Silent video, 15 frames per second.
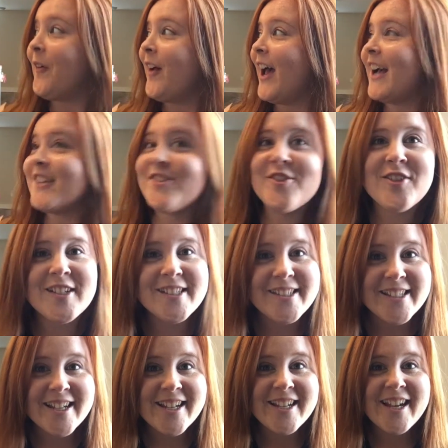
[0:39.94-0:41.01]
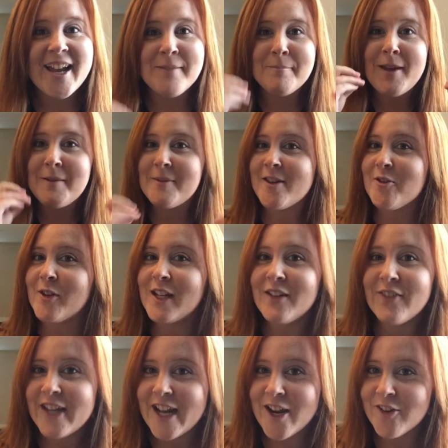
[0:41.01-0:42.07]
as you can see, and maybe you can
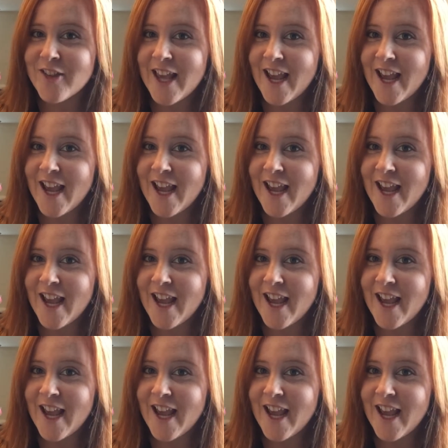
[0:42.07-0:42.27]
even hear the